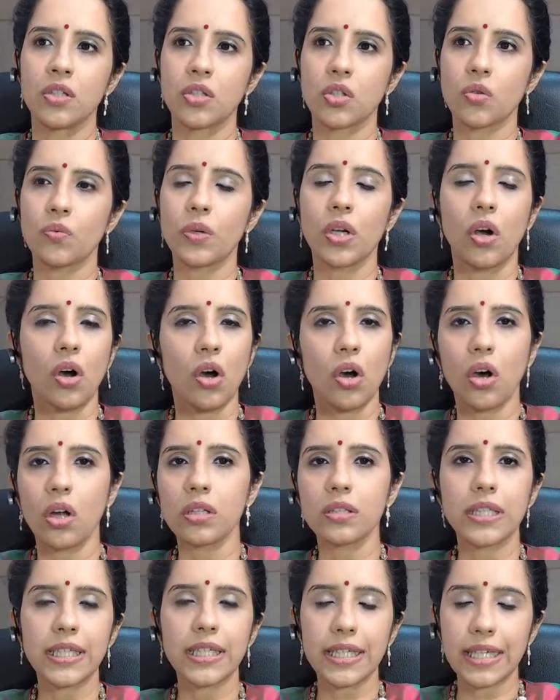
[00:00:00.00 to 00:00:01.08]
So we
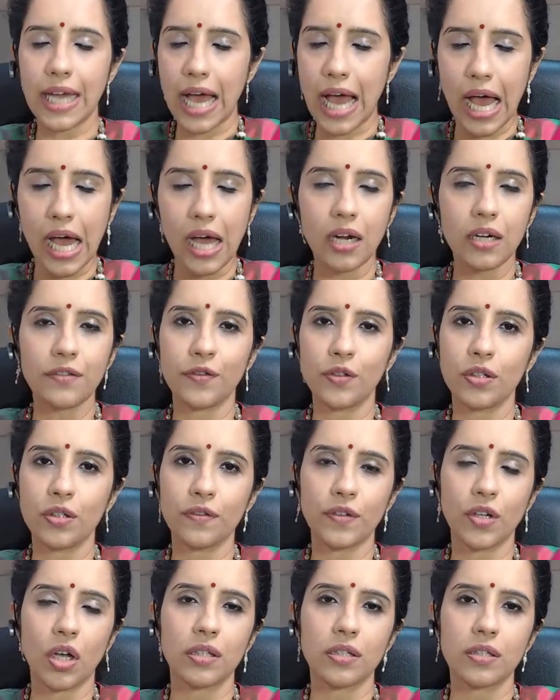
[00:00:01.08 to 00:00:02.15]
already are full
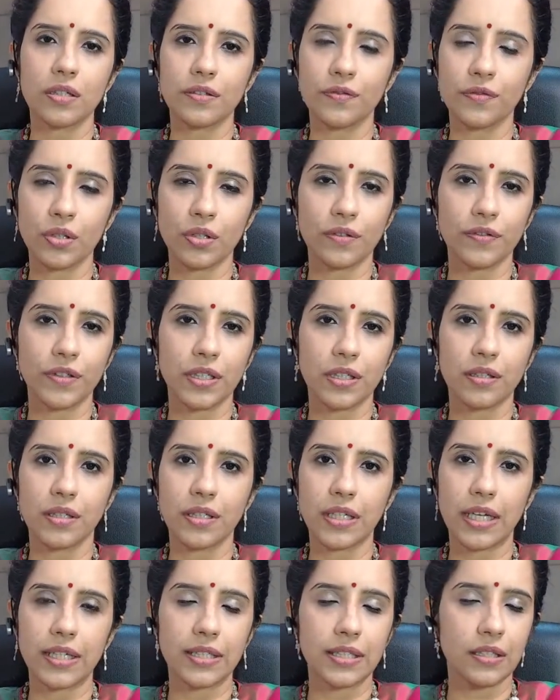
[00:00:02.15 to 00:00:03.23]
of knowledge, full of
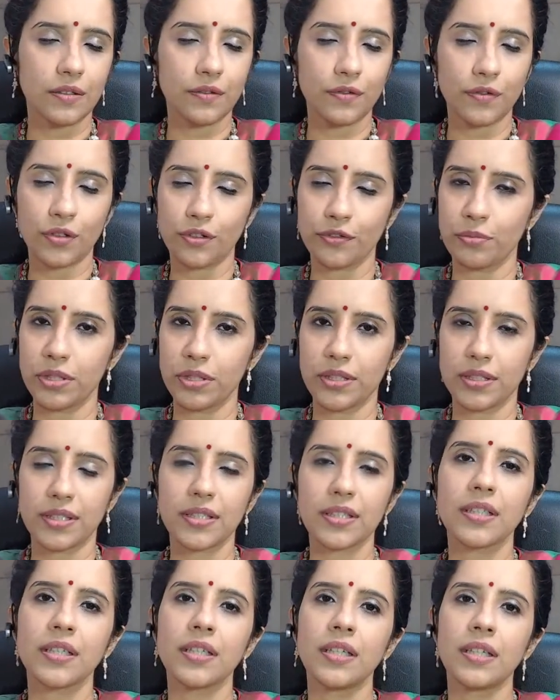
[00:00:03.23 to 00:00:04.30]
eternality, and full of bliss,
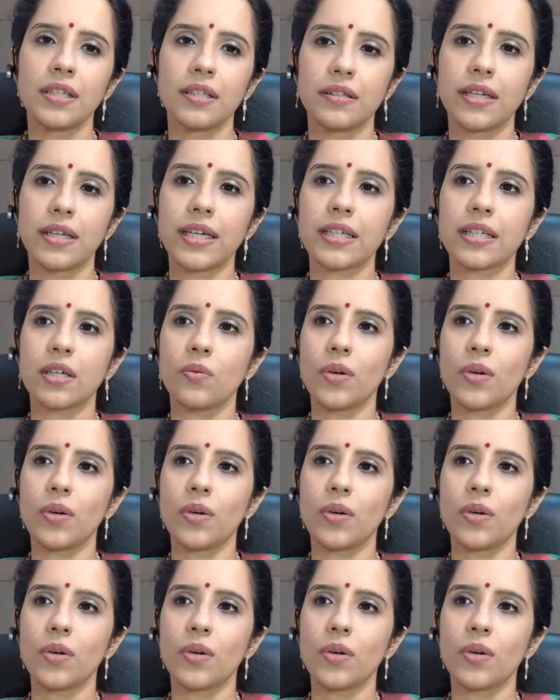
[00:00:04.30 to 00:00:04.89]
right?